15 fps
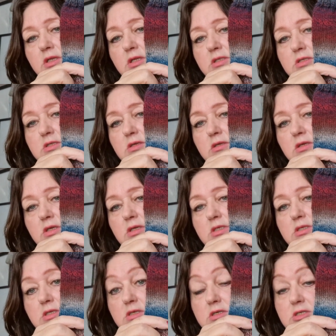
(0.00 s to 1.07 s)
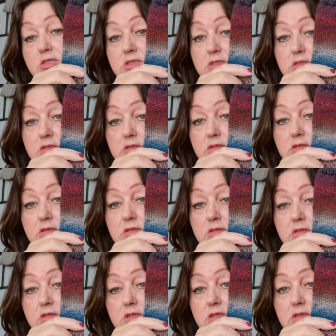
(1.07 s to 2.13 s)
That's the easiest
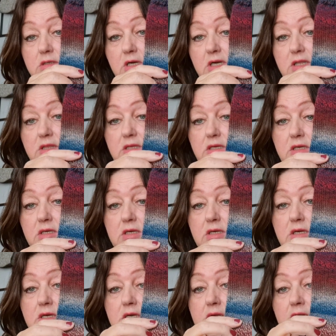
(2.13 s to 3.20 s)
heel, I think.